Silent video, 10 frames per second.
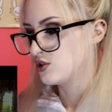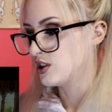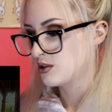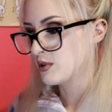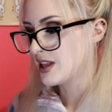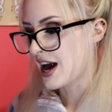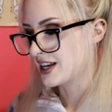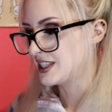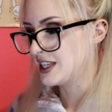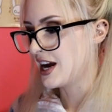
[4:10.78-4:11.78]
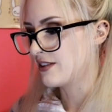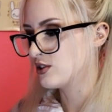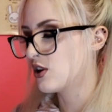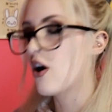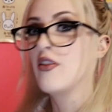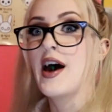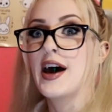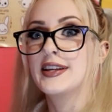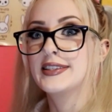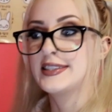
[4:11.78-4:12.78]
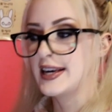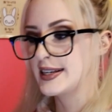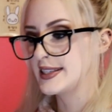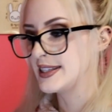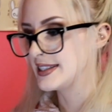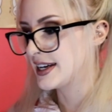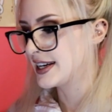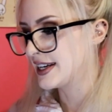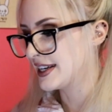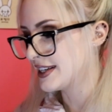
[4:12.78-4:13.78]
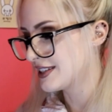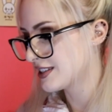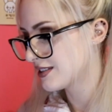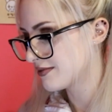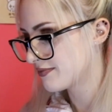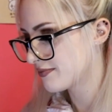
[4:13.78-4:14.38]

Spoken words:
Just relaxing after all that sexiness, I guess.